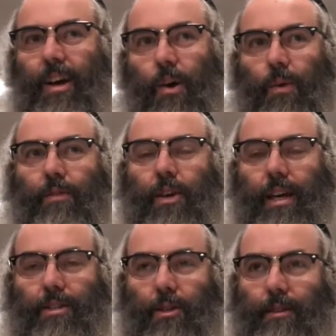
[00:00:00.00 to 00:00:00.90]
whatever the
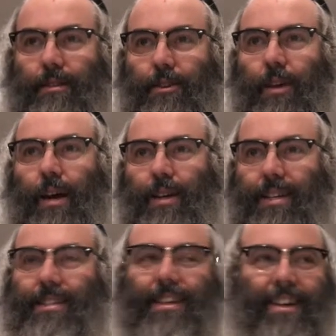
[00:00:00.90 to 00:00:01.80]
kids are listening to
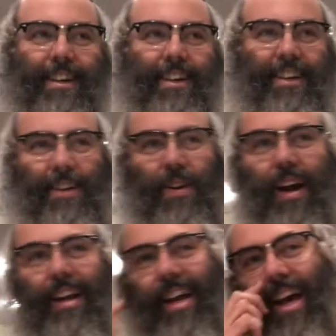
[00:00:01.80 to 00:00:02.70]
nowadays,
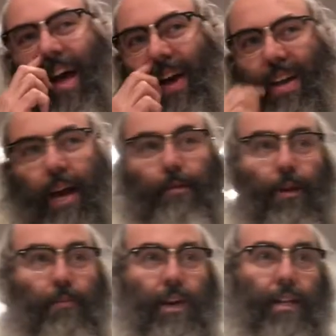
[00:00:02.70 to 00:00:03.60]
right? It can't be
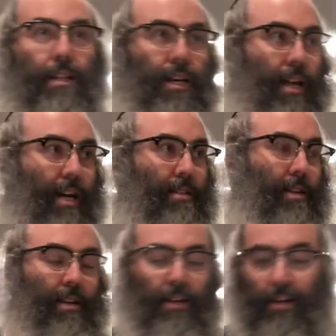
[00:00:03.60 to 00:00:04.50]
replicated like that.
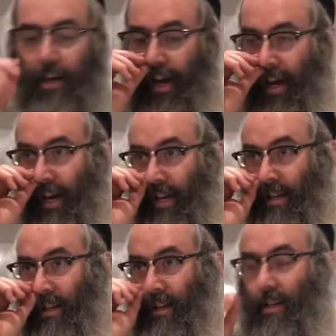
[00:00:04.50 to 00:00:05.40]

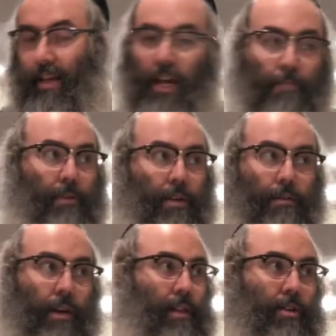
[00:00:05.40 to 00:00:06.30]
And it can't
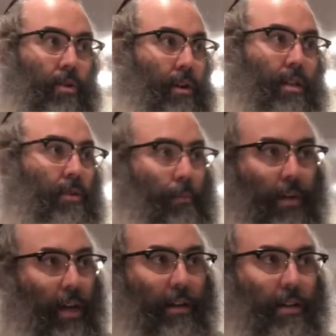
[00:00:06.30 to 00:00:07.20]
be electronically
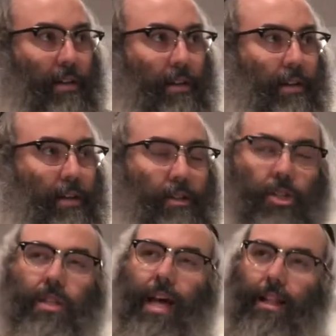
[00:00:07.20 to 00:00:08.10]
replicated.
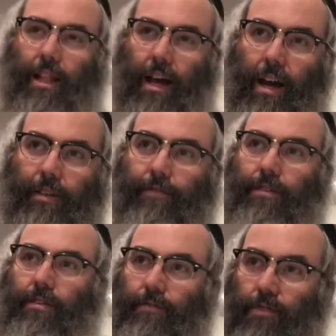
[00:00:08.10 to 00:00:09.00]
Just that
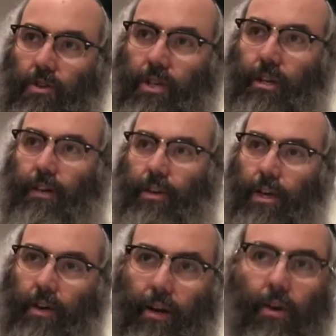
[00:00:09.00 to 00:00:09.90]
live version of
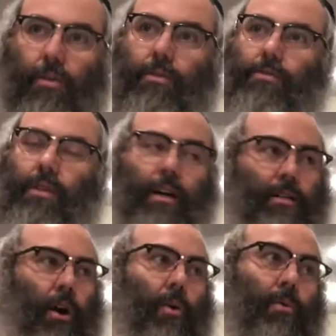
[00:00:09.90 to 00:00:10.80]
hearing all those
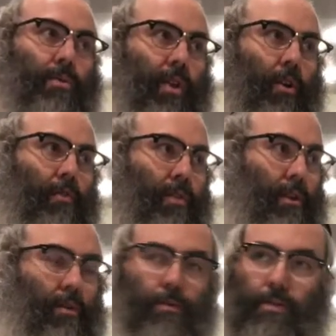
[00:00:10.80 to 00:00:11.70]
tones and
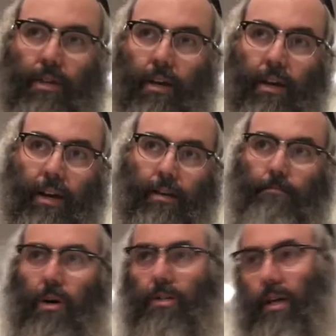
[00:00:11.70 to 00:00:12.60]
overtones and
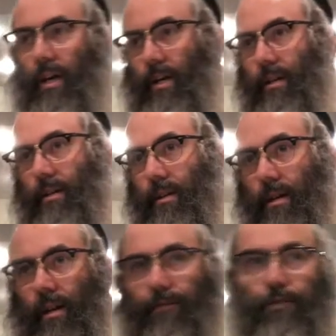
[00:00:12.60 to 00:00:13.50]

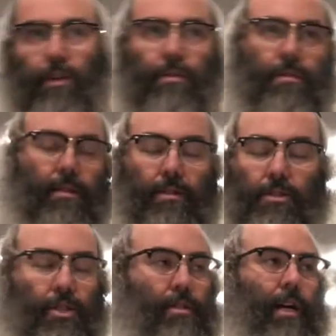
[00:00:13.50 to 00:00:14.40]
multi-frequencies
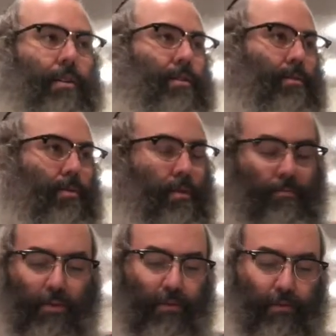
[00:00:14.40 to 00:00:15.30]
is just out of this world.
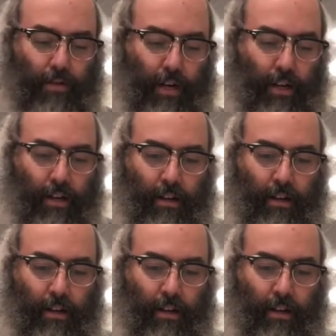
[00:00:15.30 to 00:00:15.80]
Beautiful, right?